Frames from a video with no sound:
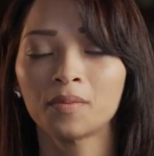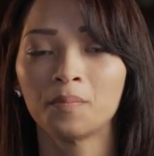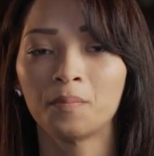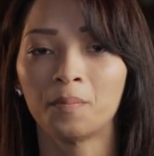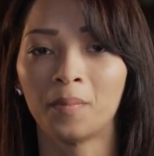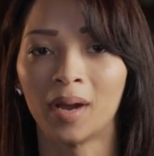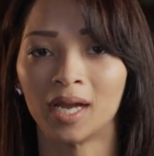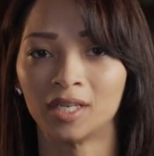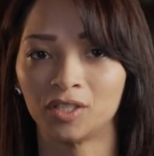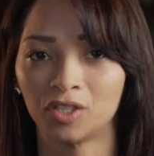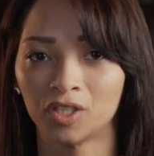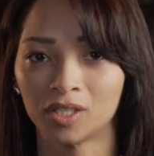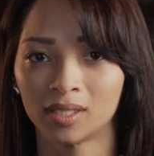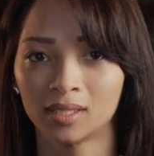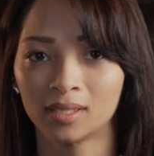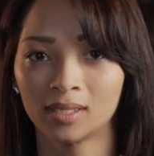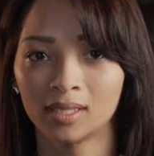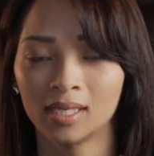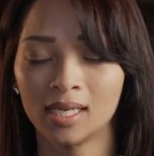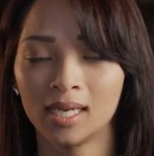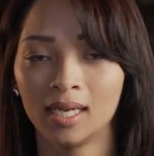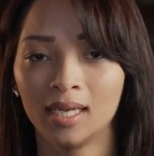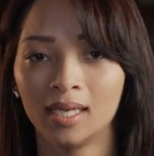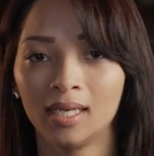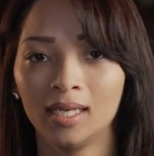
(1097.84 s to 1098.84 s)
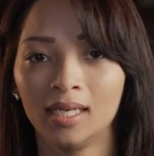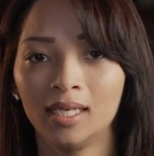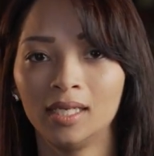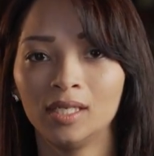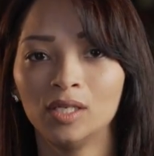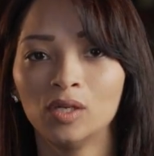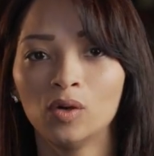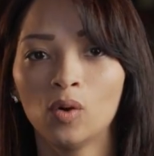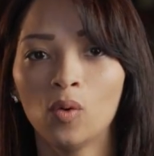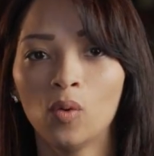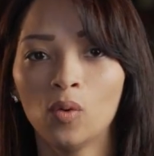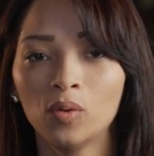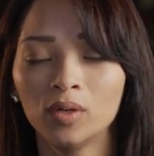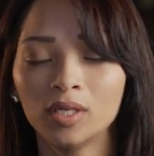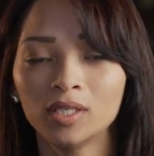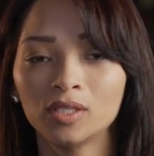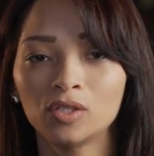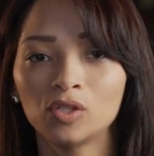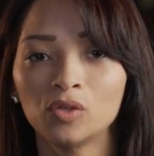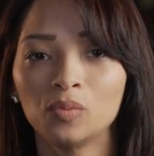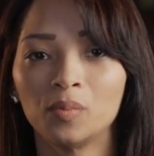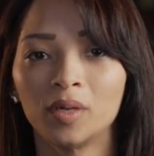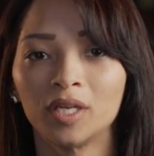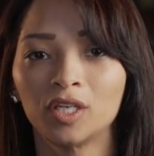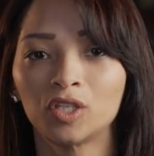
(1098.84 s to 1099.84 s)
the budget in order
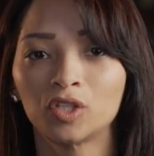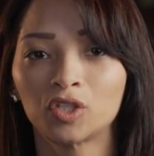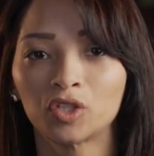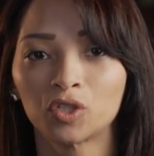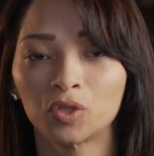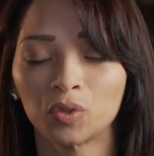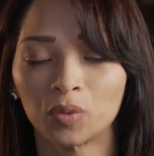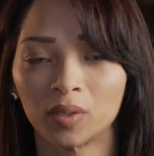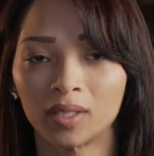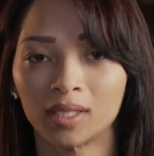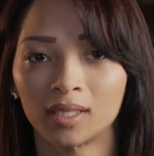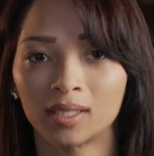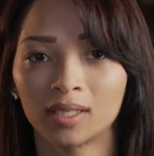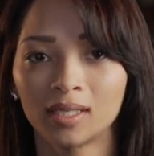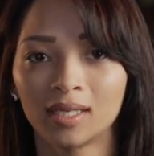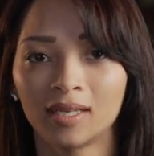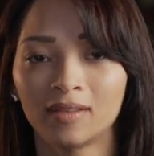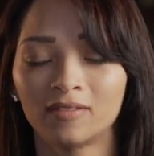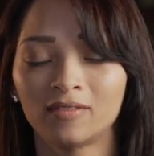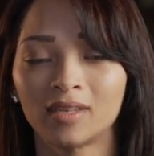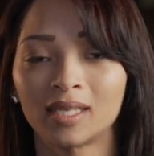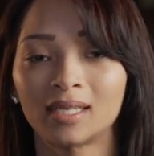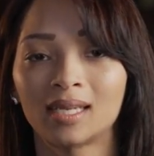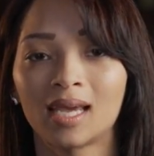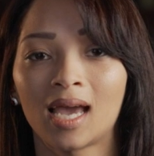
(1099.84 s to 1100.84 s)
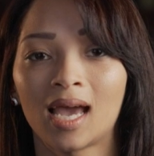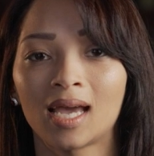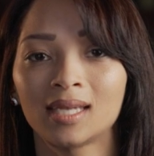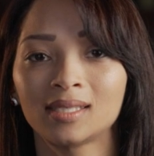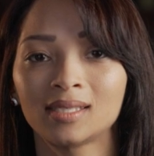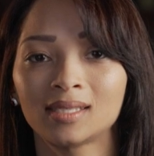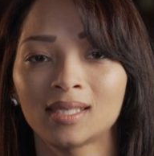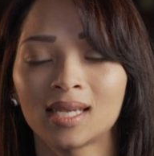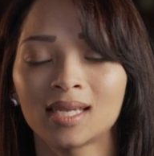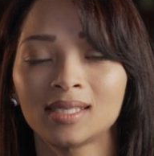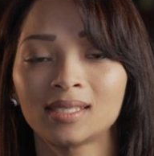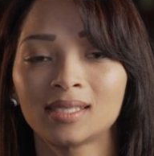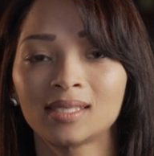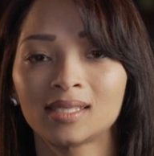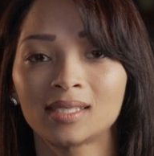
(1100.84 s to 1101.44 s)
to make sure that us as